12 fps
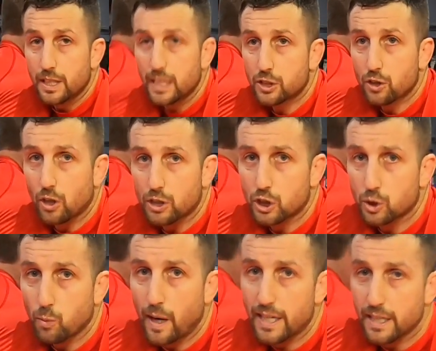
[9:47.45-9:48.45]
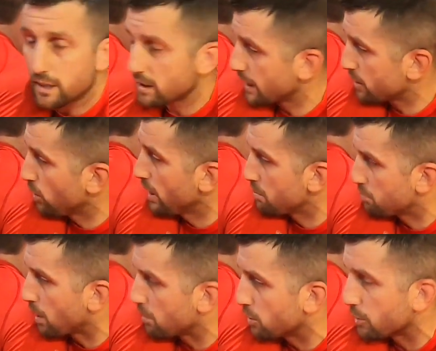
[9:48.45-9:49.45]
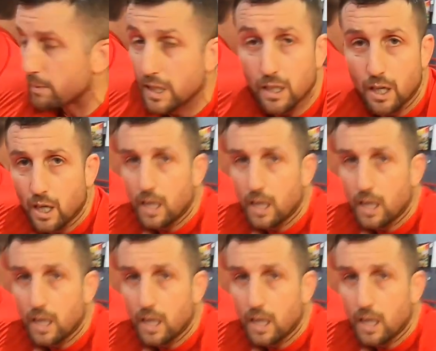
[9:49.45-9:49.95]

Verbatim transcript: they start swaying. Like, go ahead and pummel with me,